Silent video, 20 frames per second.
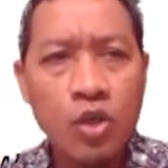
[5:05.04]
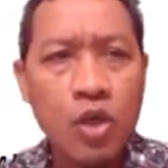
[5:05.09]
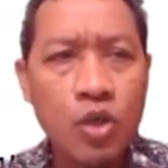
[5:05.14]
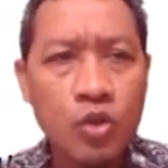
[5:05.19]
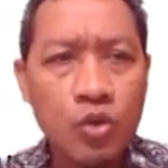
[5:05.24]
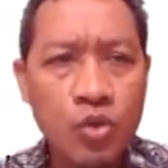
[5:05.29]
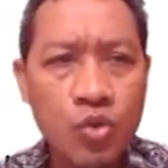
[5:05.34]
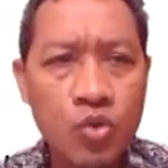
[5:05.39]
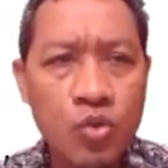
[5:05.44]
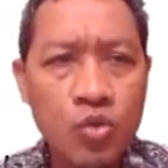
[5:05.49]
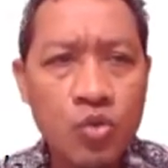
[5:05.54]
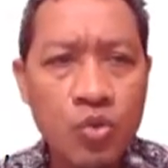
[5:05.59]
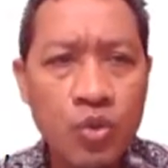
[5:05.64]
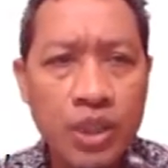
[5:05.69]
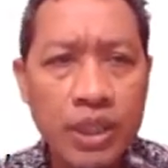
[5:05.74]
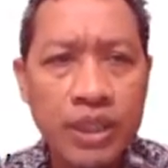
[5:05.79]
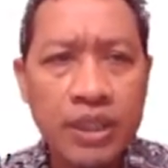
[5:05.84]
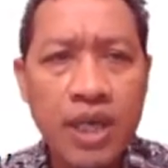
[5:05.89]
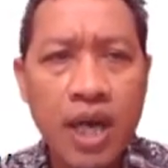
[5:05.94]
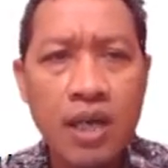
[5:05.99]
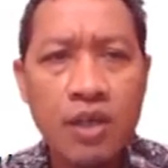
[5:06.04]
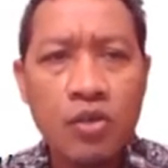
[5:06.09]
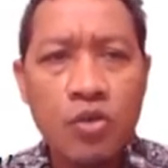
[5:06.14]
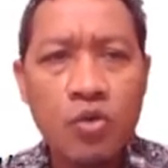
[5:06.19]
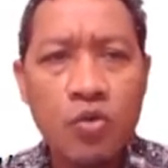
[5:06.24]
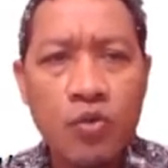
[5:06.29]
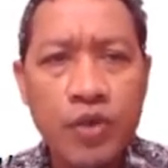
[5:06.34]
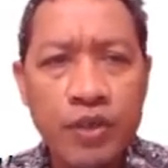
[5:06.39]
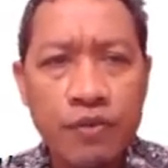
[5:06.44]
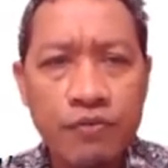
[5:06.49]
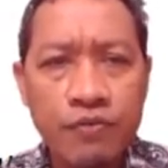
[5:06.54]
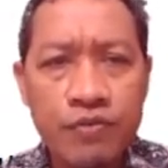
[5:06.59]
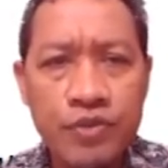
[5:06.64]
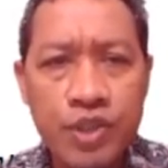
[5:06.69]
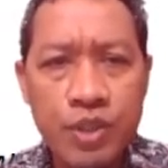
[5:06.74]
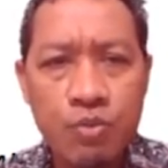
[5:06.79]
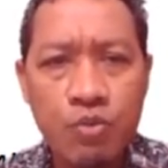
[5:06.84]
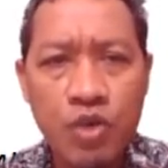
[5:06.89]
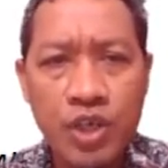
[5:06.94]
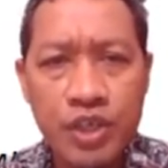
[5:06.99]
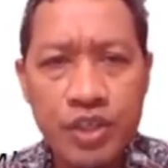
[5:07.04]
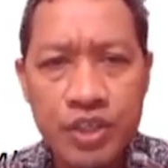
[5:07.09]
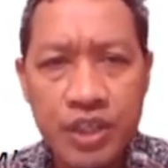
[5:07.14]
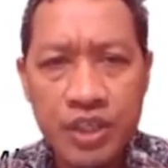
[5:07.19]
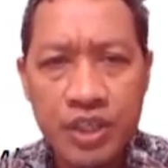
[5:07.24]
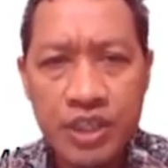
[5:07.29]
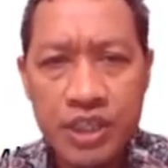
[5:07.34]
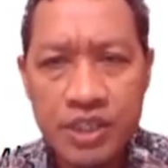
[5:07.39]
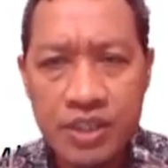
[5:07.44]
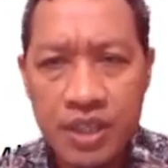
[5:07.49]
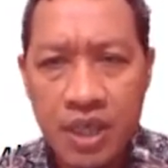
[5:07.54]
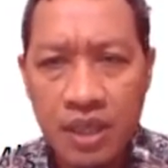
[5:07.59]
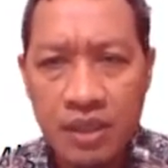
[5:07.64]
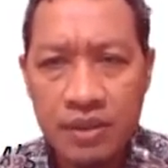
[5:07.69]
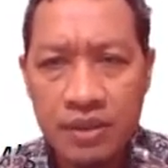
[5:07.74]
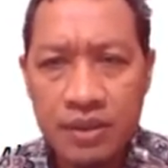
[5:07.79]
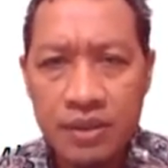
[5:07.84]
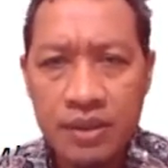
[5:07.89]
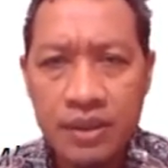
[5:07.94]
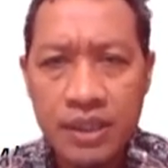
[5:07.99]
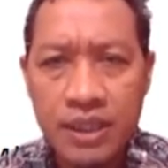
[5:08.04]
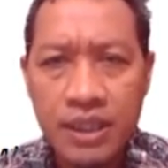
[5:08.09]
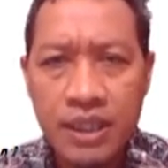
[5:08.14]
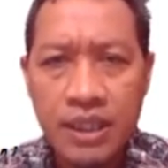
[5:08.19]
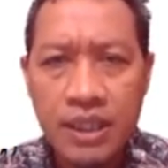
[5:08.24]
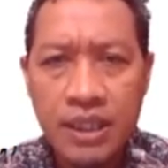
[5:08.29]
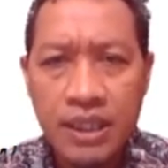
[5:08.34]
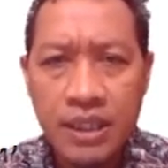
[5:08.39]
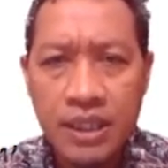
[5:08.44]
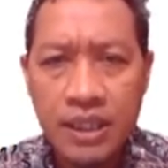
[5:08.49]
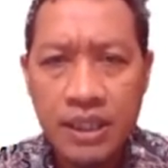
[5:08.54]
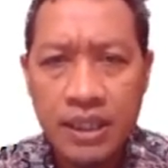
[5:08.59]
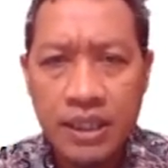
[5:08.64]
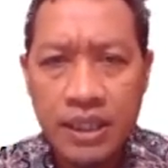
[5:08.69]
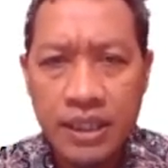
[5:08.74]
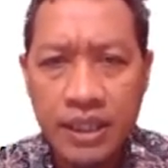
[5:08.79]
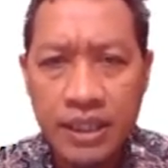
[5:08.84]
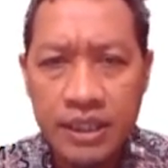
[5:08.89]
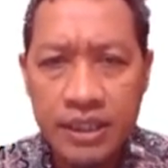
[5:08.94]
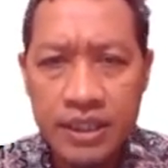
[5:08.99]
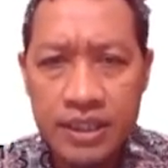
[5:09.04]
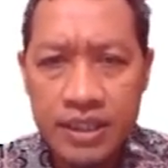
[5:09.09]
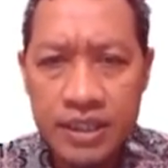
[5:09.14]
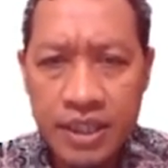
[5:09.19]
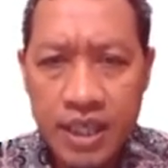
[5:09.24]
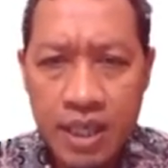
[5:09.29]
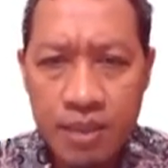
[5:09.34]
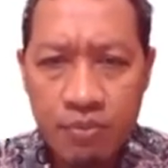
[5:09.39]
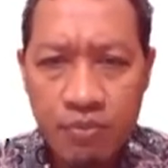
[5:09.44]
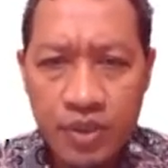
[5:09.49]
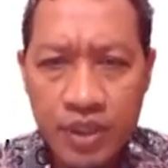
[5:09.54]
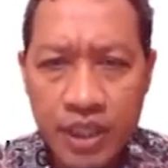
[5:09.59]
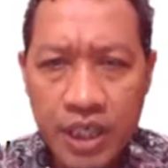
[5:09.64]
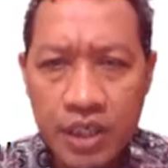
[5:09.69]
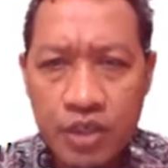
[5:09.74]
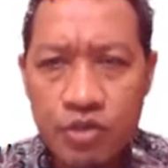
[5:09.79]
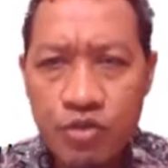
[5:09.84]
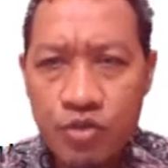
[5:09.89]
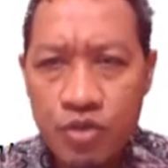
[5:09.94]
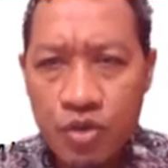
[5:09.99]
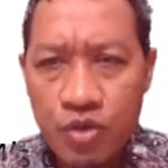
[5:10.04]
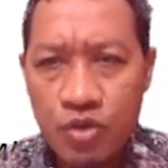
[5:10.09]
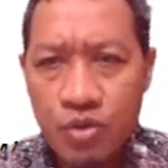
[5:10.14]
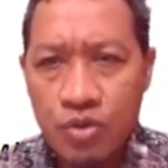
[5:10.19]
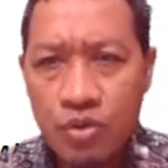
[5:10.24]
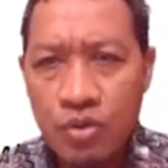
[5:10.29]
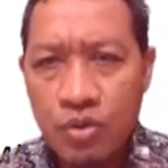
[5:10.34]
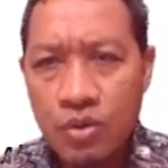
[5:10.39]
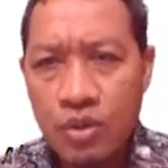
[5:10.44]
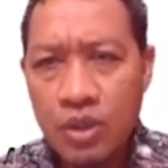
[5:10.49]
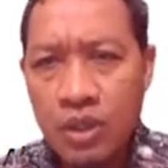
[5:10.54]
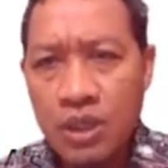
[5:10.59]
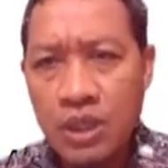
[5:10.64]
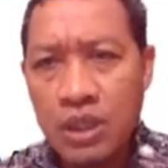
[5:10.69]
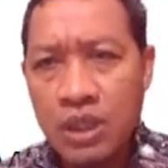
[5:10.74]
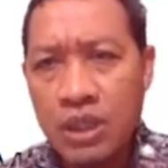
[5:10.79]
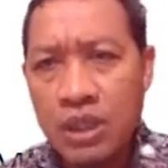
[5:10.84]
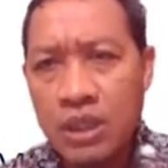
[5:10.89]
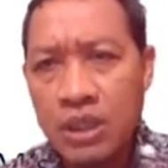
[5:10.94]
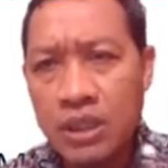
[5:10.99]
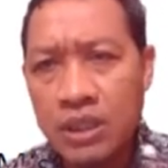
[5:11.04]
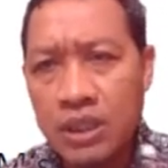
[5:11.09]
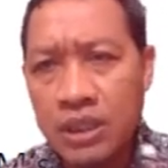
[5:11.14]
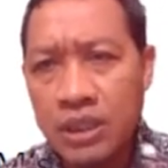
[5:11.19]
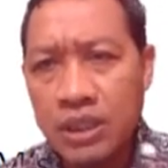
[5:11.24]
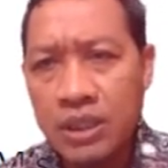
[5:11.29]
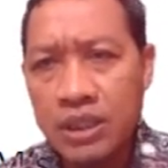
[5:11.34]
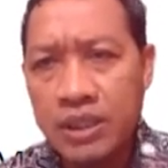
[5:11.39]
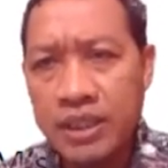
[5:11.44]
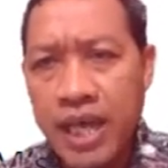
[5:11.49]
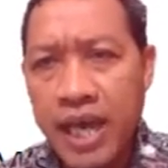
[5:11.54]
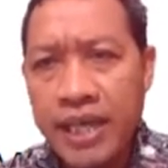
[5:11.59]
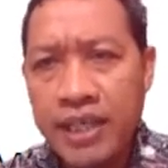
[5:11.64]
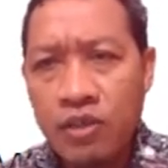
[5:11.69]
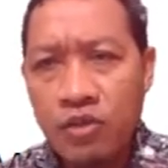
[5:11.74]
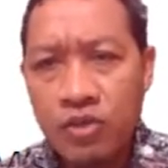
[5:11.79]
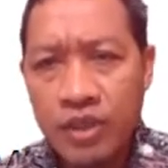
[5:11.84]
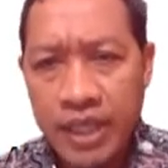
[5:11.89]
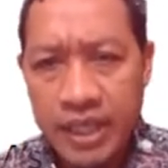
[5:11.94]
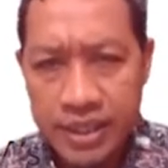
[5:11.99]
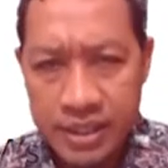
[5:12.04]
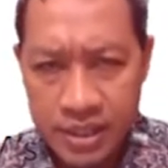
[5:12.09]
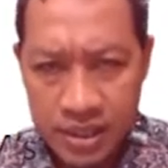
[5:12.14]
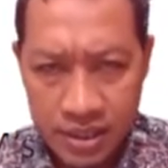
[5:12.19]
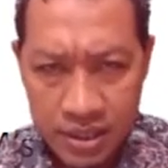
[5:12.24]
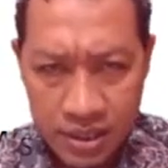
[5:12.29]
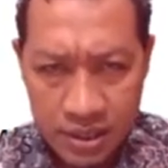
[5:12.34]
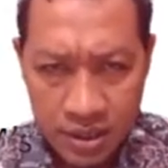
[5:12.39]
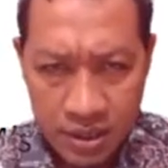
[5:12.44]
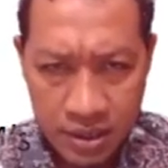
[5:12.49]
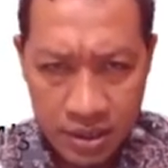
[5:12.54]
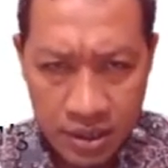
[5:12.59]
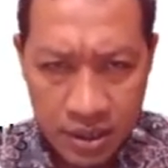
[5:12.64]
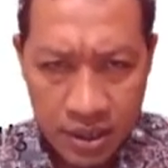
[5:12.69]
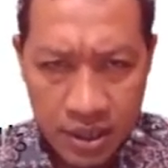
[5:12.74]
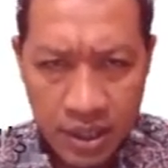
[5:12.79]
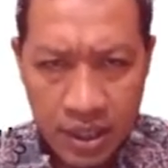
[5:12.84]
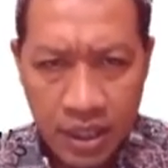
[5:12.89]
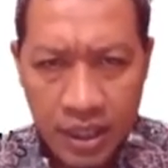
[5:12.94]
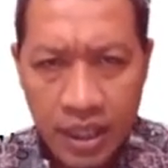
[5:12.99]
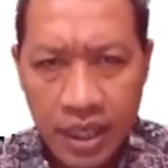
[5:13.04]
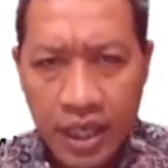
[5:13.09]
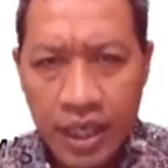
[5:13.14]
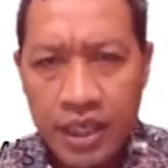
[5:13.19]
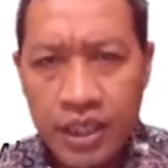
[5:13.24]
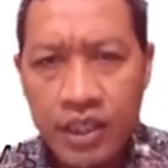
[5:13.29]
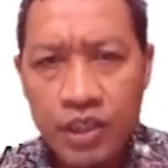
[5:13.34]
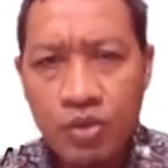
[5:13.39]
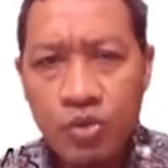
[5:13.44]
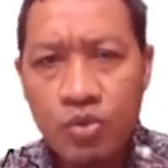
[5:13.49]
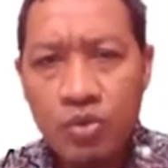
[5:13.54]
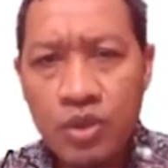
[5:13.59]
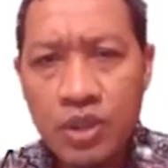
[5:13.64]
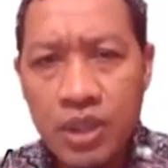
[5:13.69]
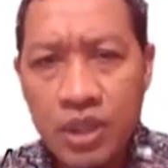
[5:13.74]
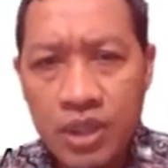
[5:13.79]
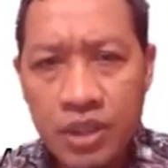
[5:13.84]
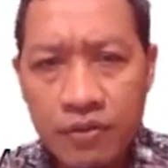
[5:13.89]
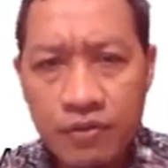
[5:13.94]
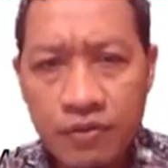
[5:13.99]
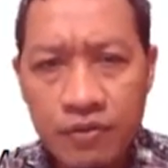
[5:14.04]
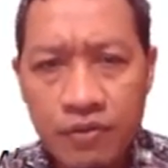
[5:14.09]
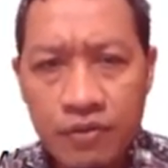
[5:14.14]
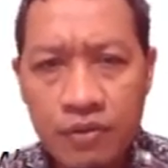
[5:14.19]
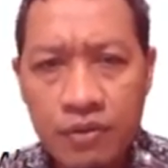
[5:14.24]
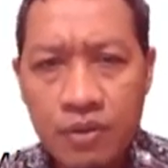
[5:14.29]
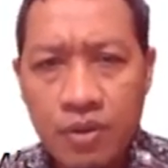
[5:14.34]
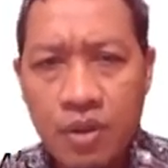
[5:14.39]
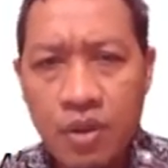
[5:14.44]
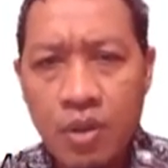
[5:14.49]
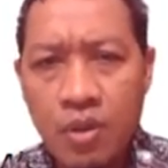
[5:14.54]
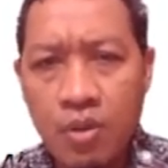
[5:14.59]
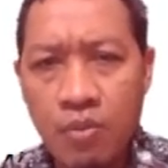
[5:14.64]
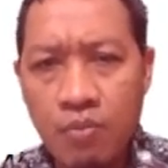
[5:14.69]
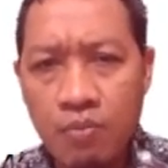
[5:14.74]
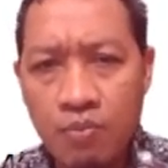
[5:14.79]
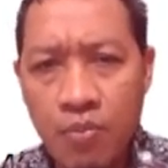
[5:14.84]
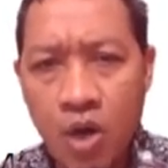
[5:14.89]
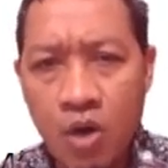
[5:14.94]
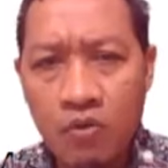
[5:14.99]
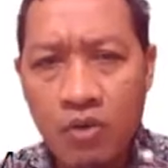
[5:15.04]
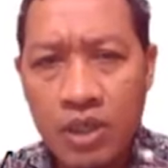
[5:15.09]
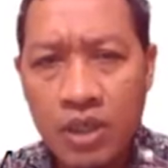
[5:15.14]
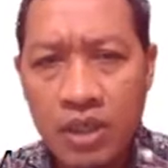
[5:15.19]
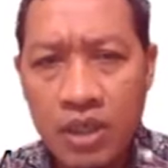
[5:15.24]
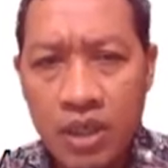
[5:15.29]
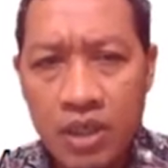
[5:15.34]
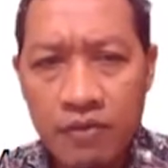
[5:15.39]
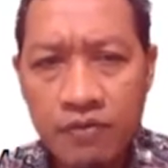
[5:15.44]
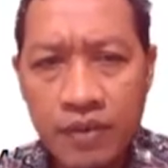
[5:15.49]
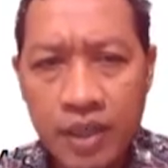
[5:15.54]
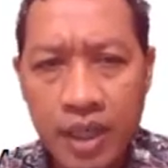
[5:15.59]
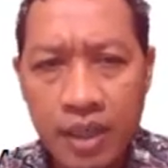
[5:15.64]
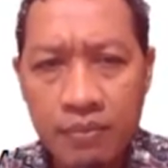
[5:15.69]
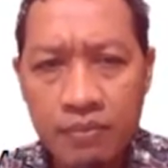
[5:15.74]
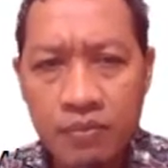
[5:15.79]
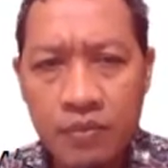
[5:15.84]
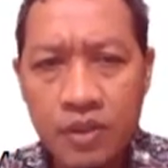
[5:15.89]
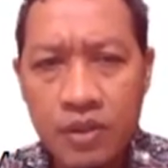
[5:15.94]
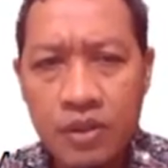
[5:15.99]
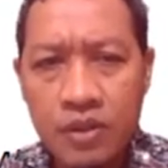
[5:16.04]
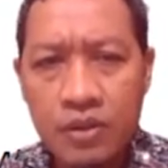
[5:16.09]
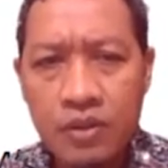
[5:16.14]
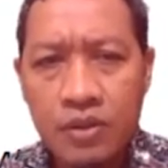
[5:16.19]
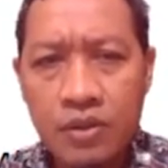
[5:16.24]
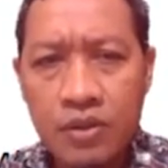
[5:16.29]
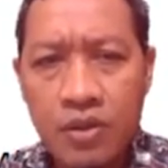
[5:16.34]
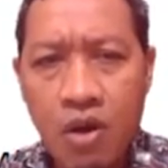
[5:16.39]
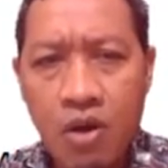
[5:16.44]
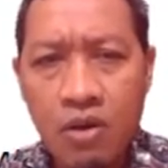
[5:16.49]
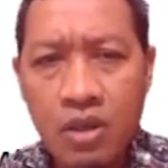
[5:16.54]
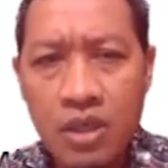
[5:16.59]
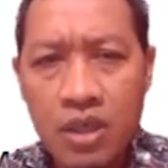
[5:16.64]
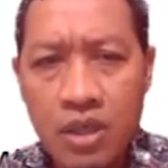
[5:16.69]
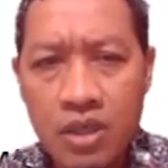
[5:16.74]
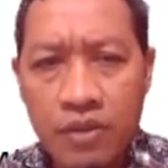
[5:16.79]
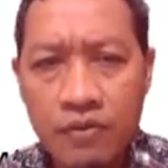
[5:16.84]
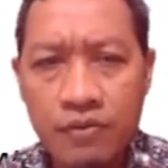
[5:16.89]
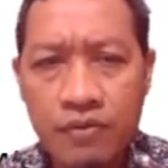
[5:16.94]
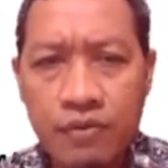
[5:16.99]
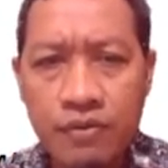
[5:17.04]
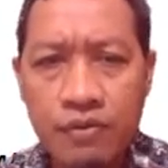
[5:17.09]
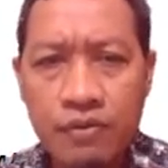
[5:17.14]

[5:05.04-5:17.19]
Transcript: to Ricardo Wave simulation result. In this graph, we can show the dyno test. Any two curve, power curve and torque curve.